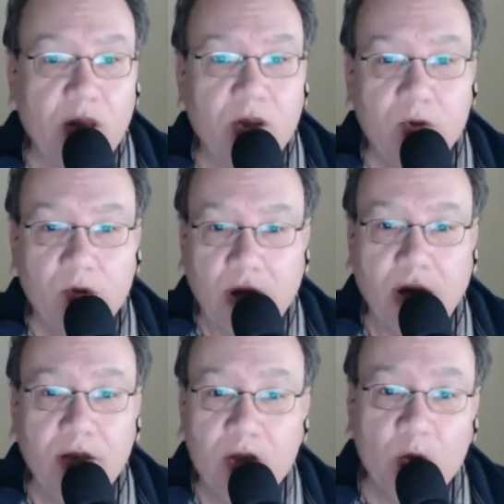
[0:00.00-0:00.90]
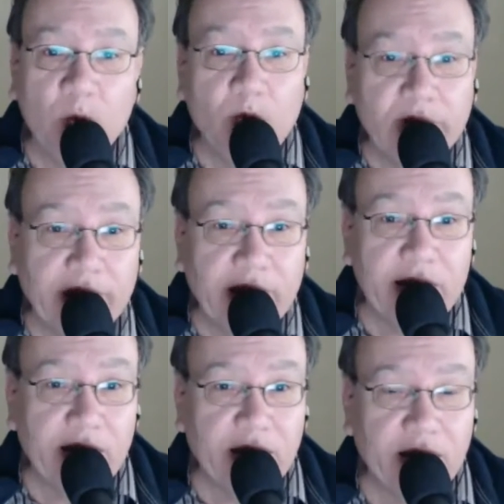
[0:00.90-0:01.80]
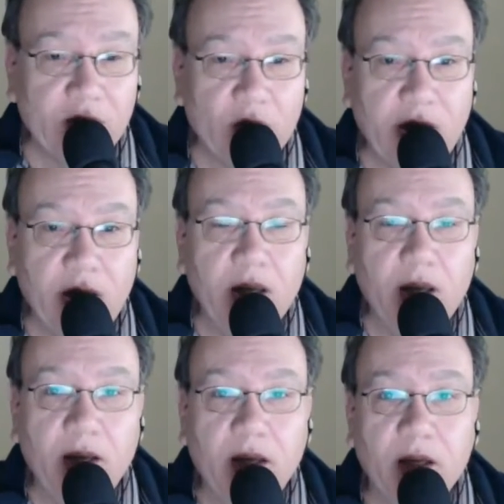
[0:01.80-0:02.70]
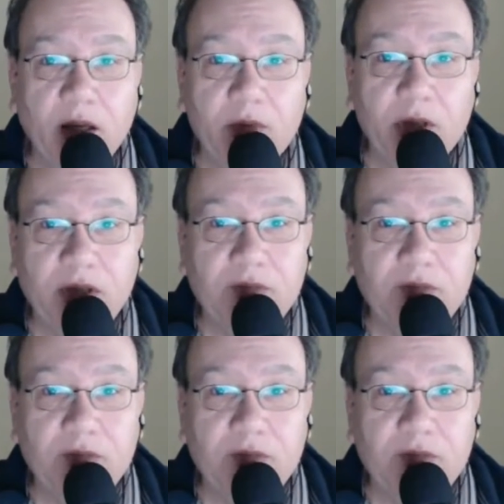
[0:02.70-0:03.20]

Do not do what I did, okay? And I'm going to be